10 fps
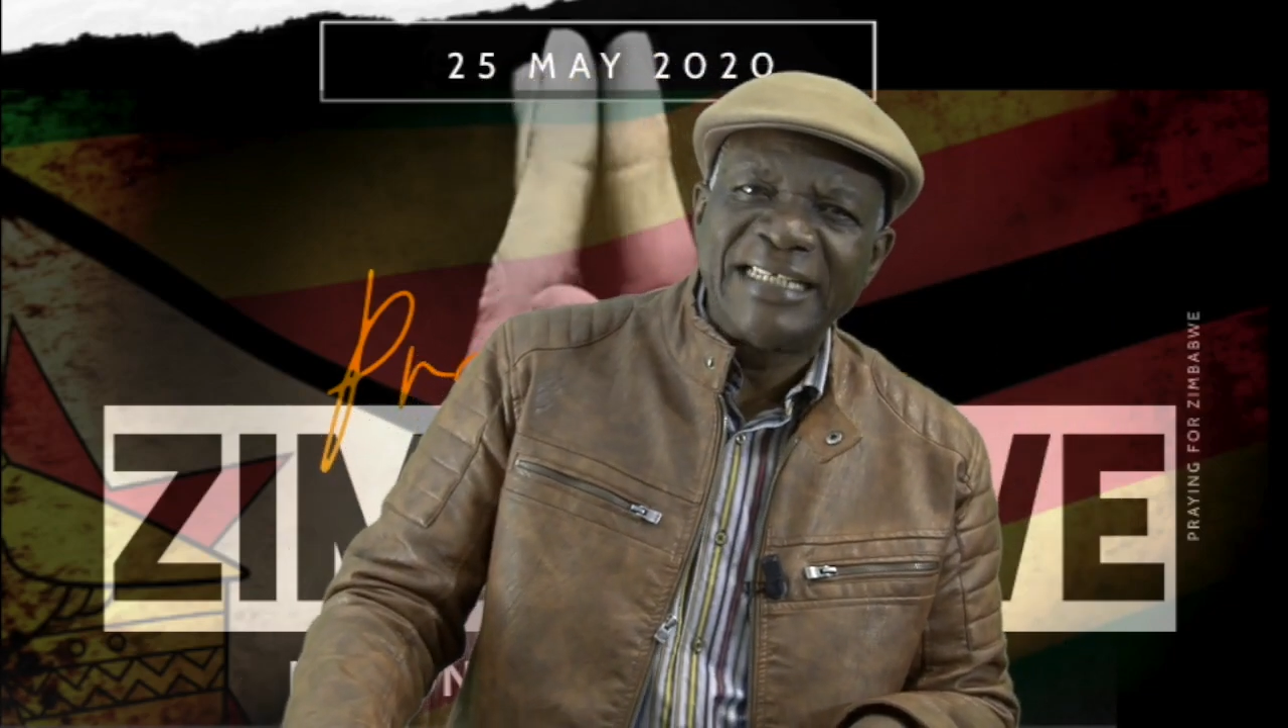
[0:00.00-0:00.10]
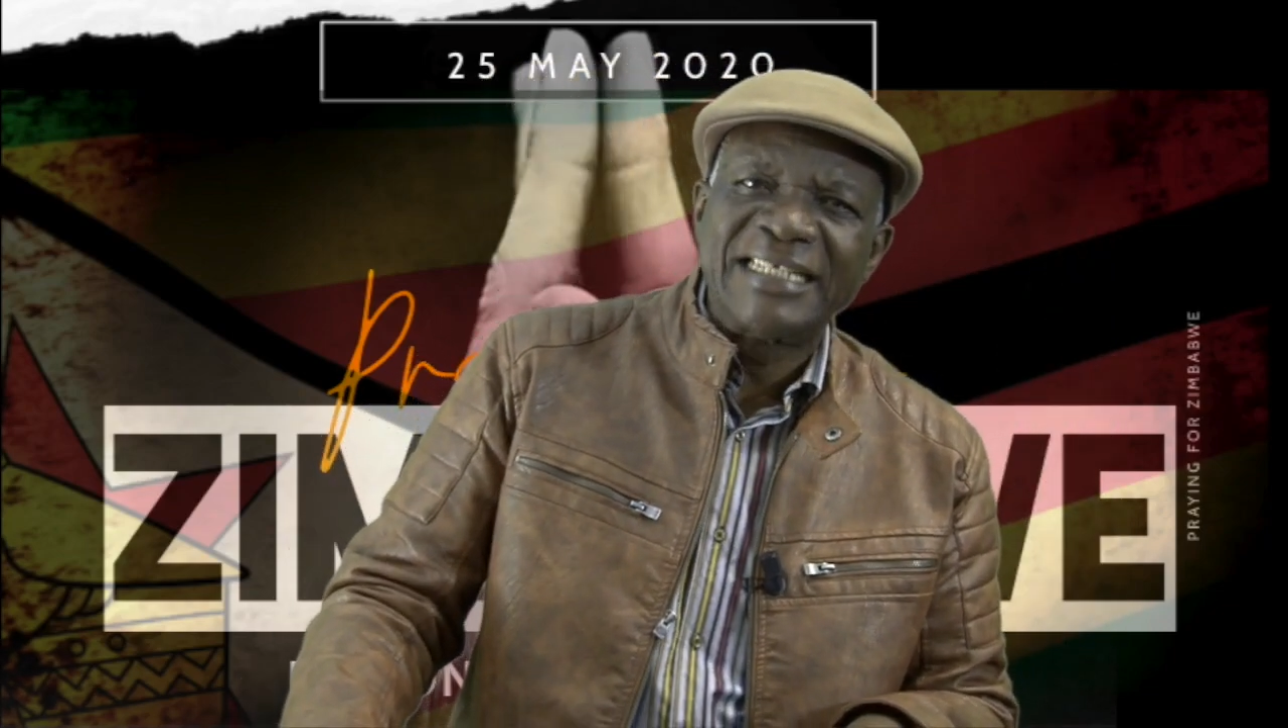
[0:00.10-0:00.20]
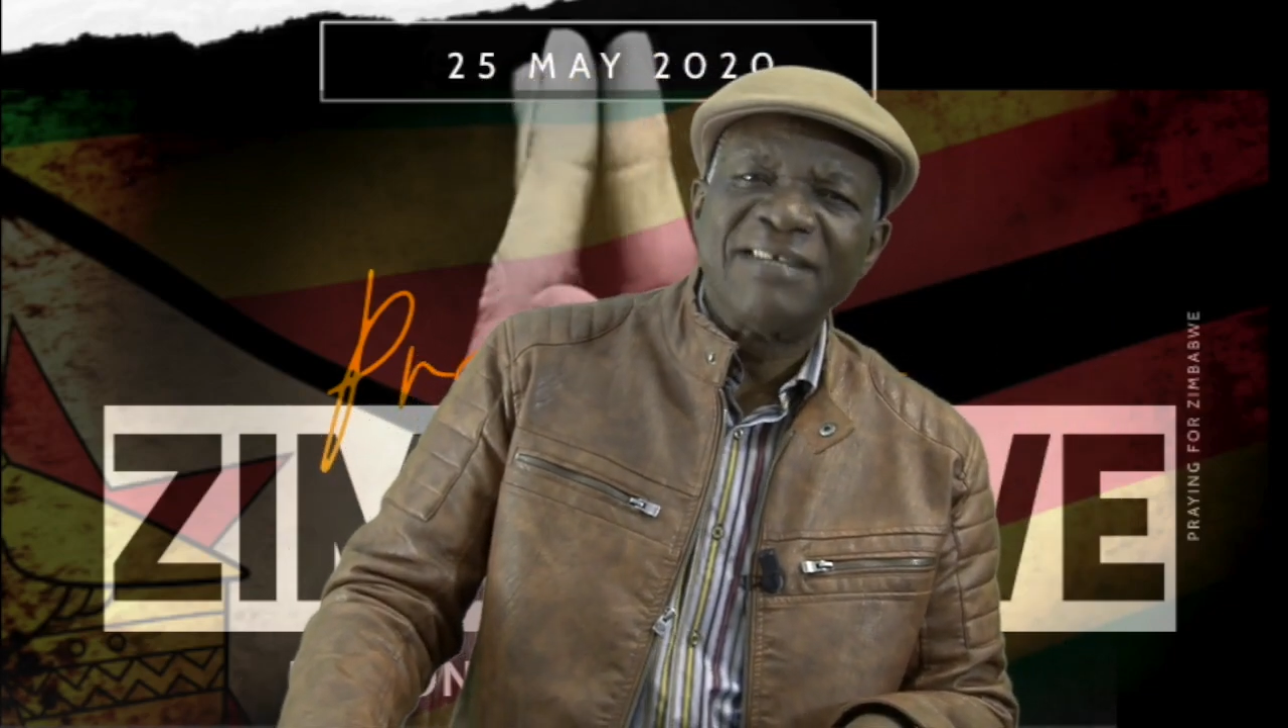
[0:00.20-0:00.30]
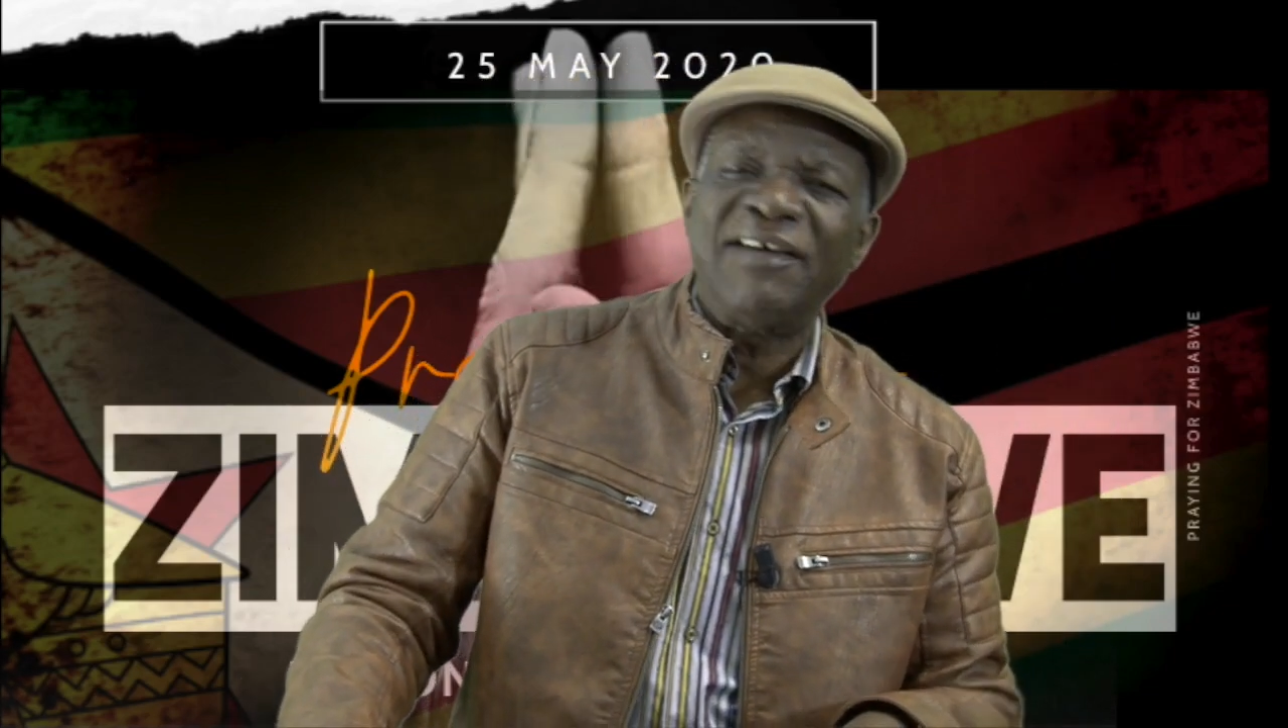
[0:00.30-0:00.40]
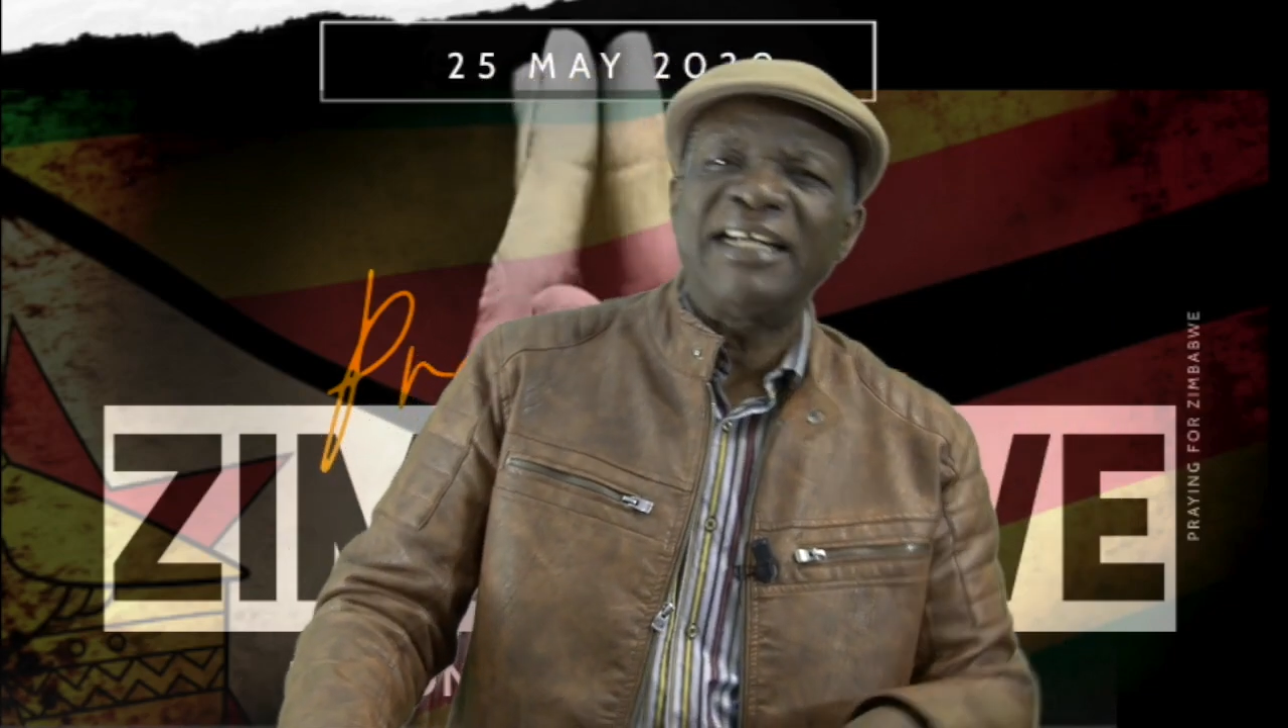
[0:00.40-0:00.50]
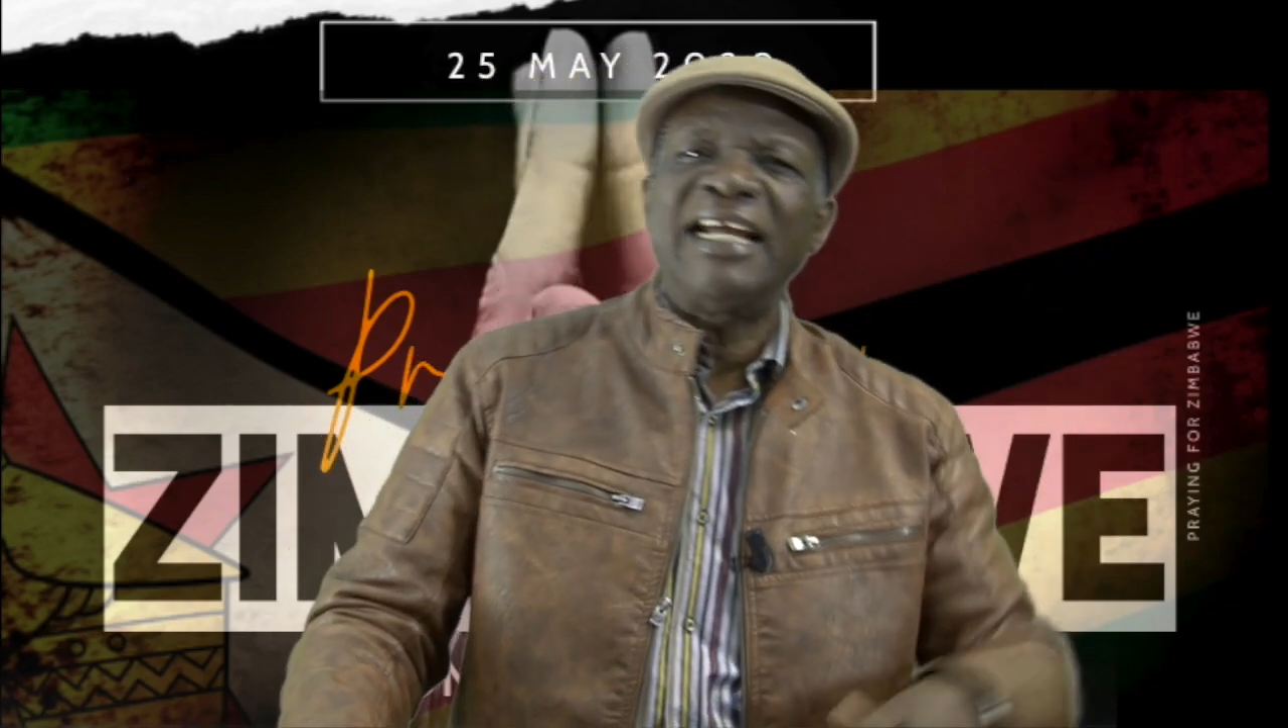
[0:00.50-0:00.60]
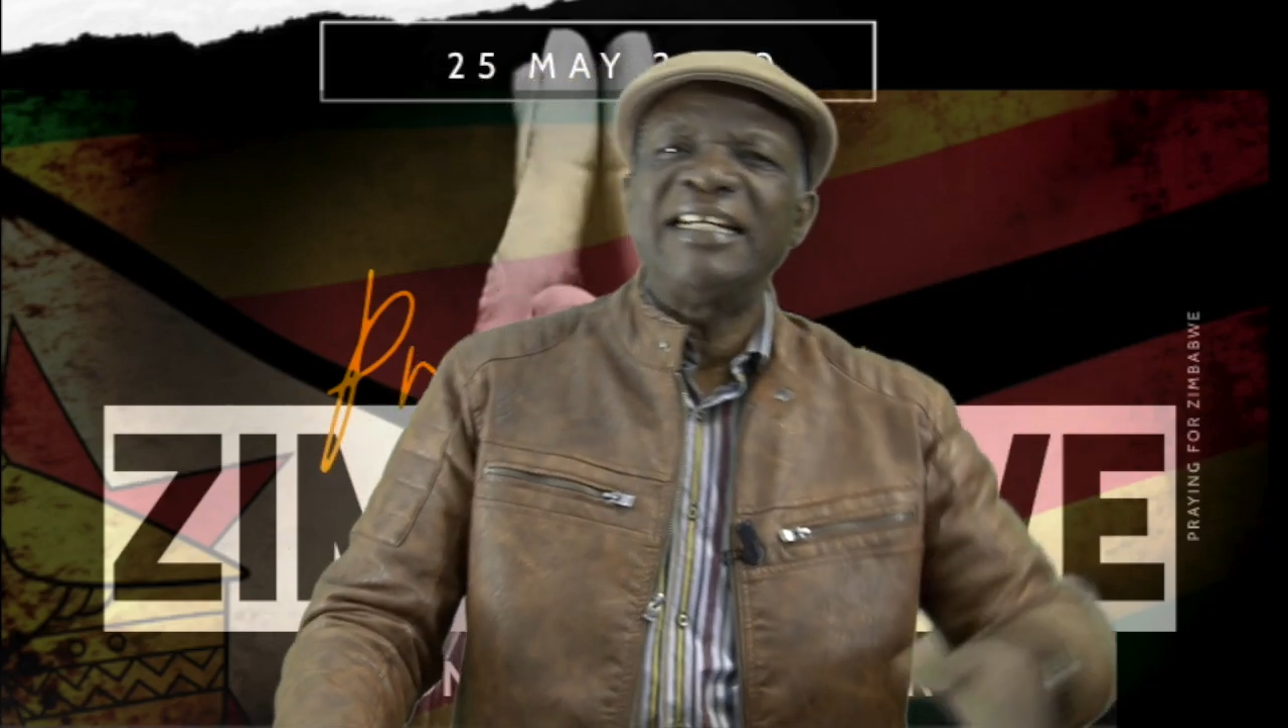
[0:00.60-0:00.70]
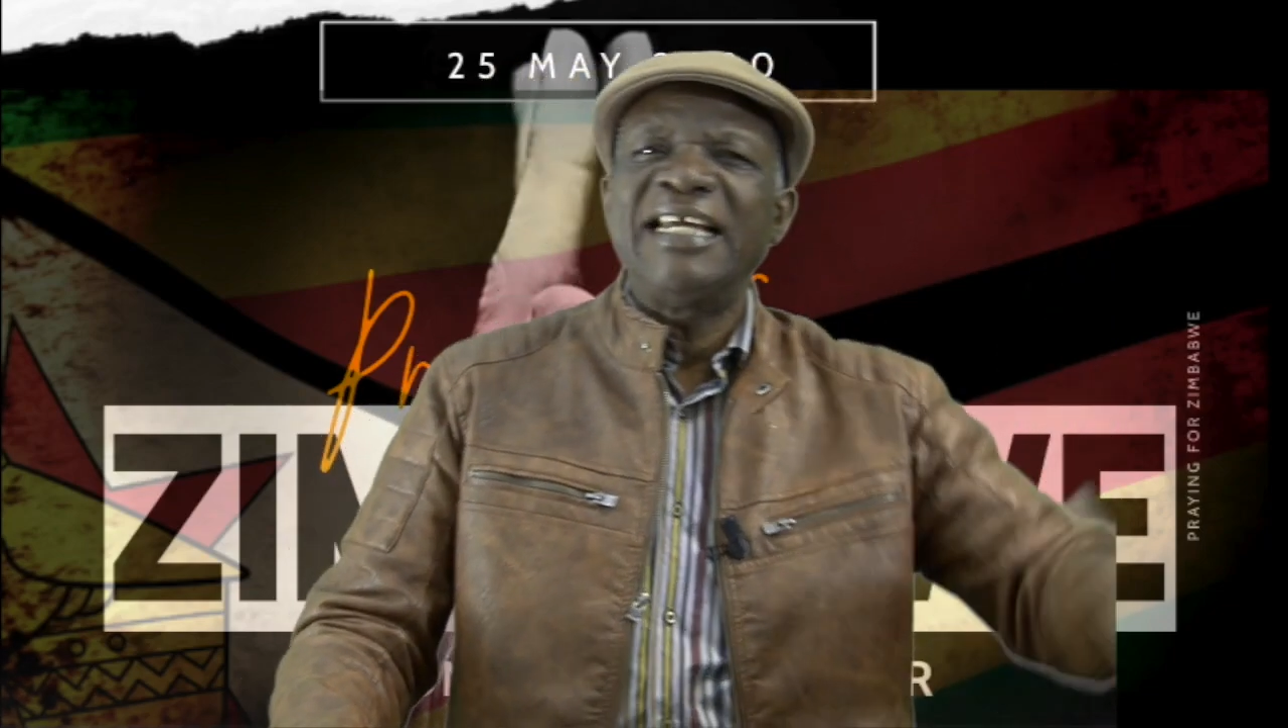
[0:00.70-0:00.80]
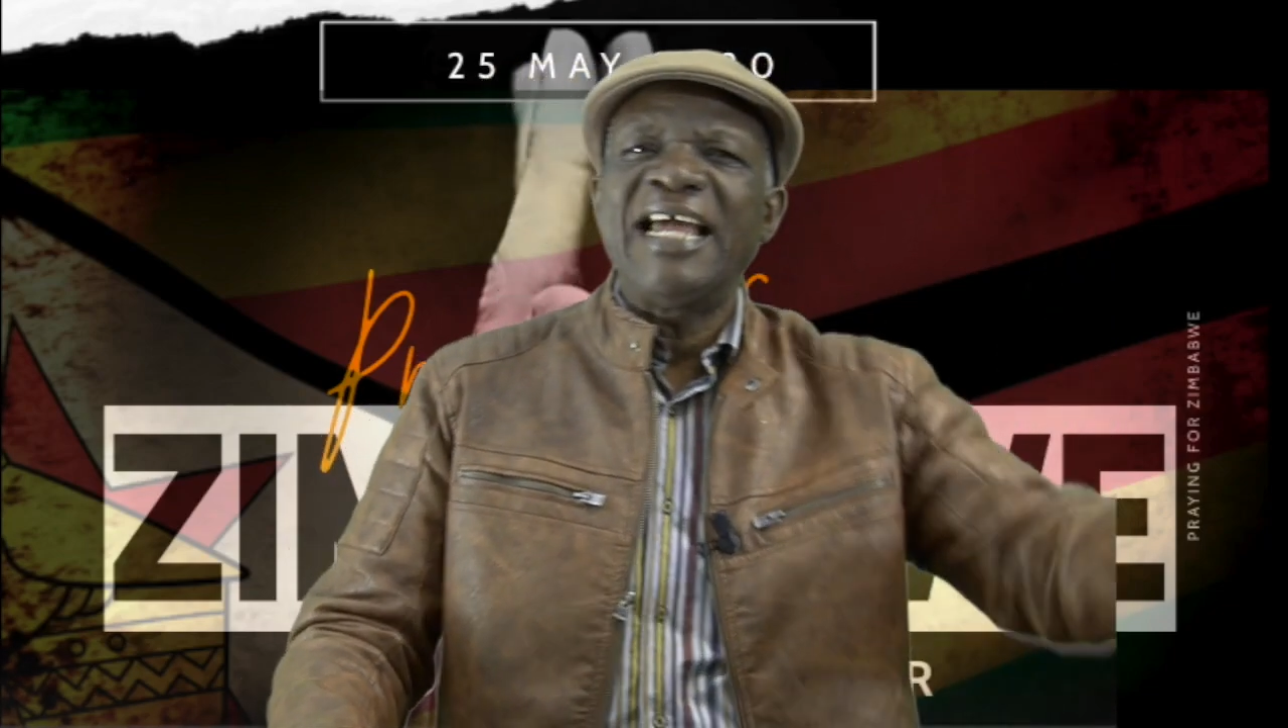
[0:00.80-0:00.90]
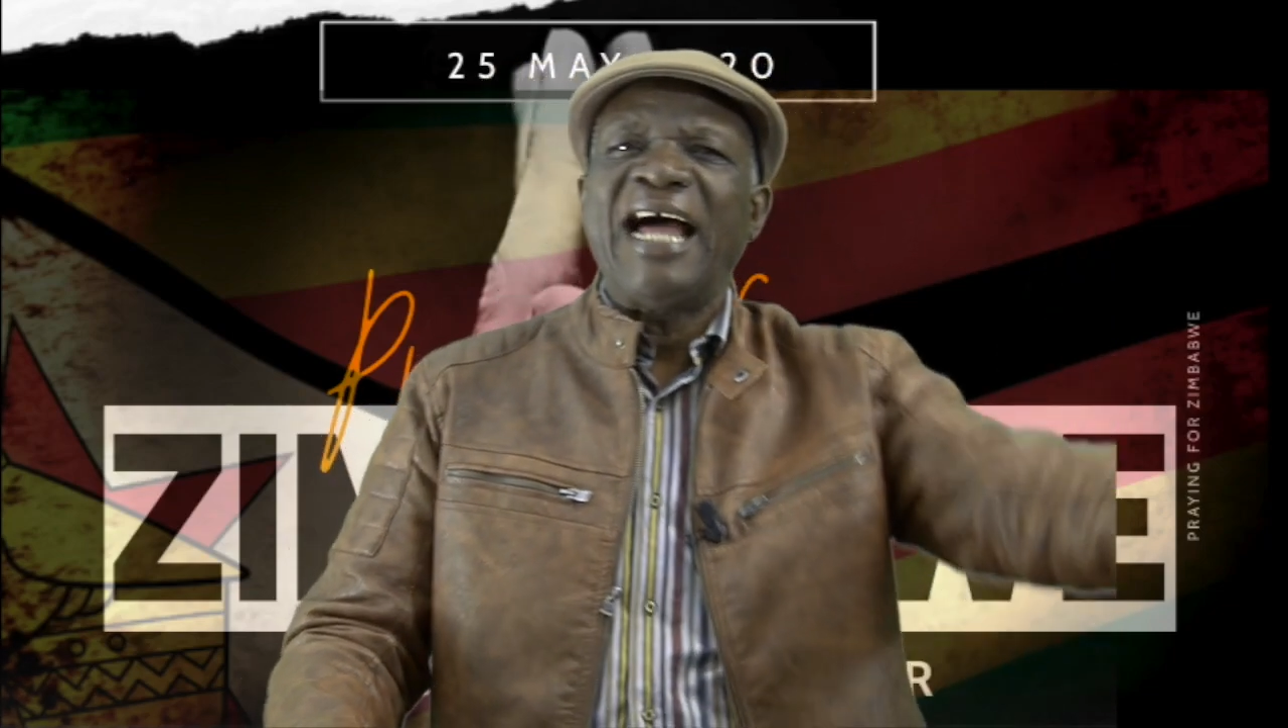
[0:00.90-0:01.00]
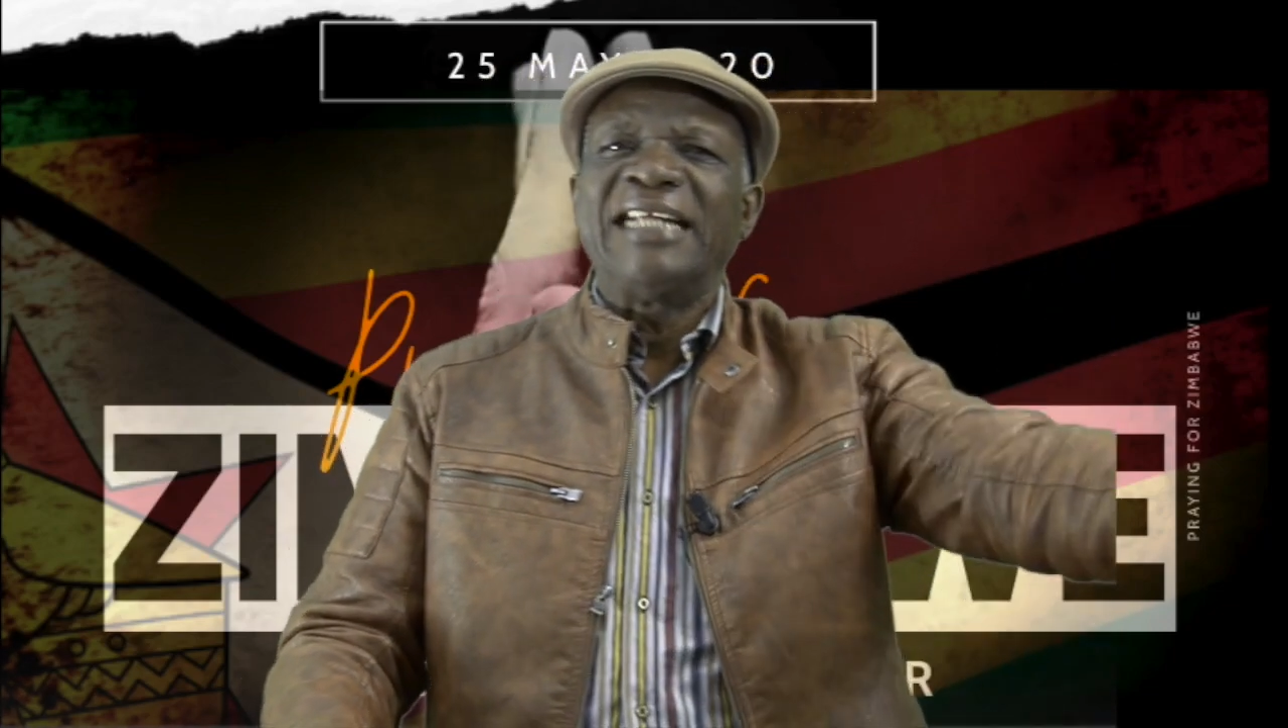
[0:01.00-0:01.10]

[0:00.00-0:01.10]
Vanane